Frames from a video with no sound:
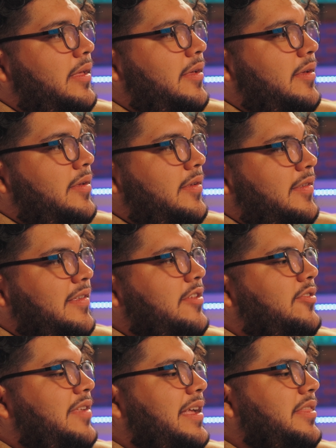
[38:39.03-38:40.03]
Yeah. Because
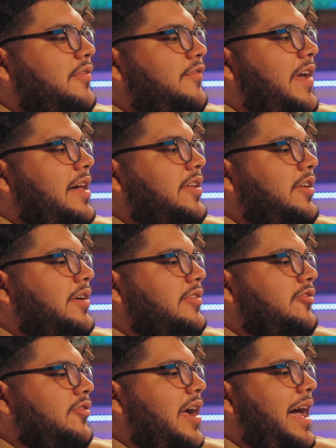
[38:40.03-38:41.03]
then you take the failure
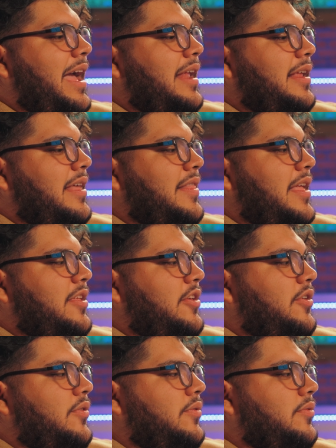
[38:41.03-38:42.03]
in stride and then
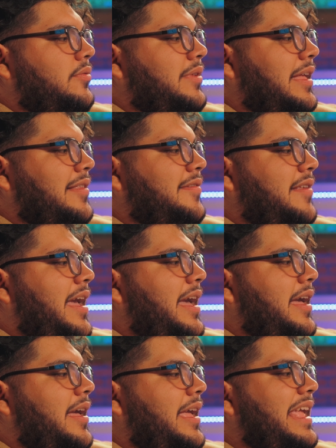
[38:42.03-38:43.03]
you can
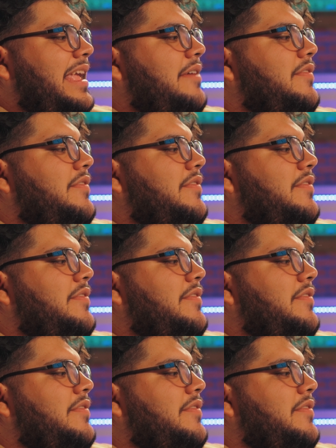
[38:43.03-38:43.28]
say,